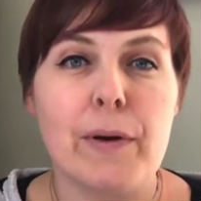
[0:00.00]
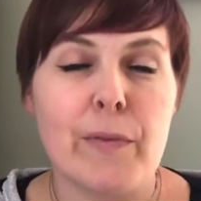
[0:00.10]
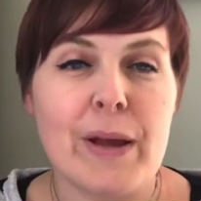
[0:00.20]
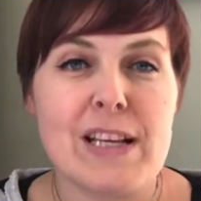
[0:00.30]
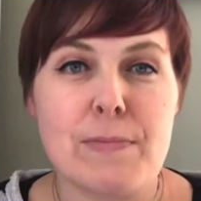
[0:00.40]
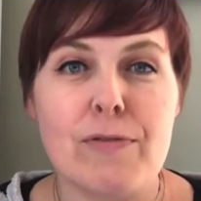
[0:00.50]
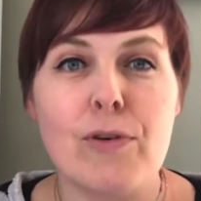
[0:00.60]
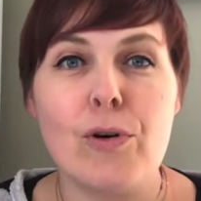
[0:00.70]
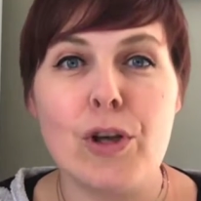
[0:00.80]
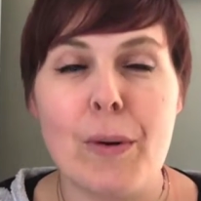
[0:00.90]
of weeks
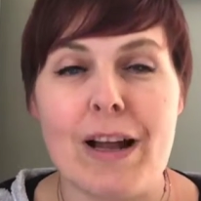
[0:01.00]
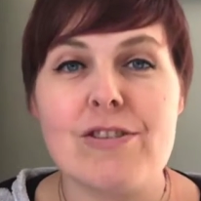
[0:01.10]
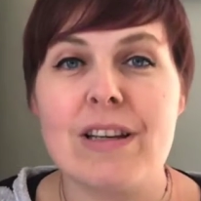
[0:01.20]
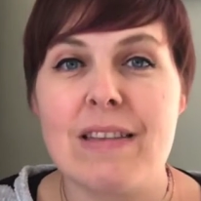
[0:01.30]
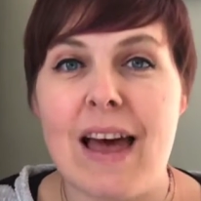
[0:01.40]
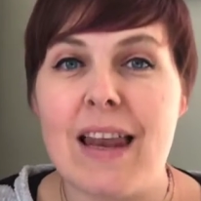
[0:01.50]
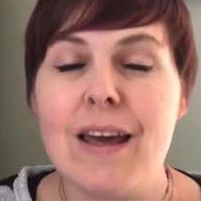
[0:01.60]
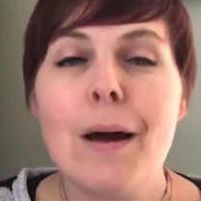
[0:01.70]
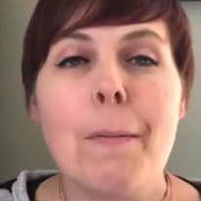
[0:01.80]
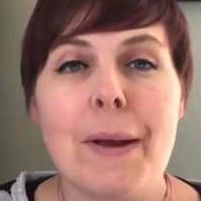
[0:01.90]
before you actually then
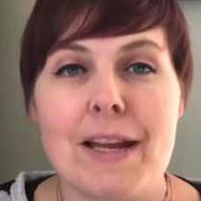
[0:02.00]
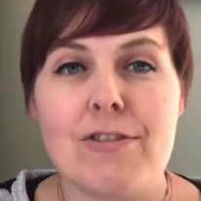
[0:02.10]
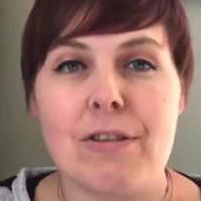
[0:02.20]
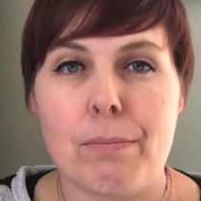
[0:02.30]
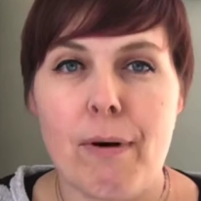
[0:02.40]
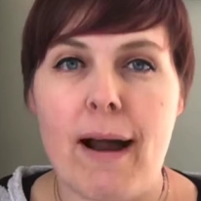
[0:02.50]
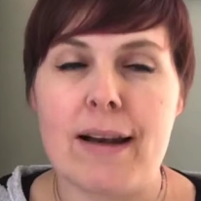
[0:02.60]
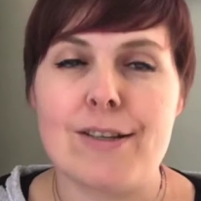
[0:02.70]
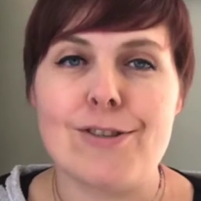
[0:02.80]
pitch the brand.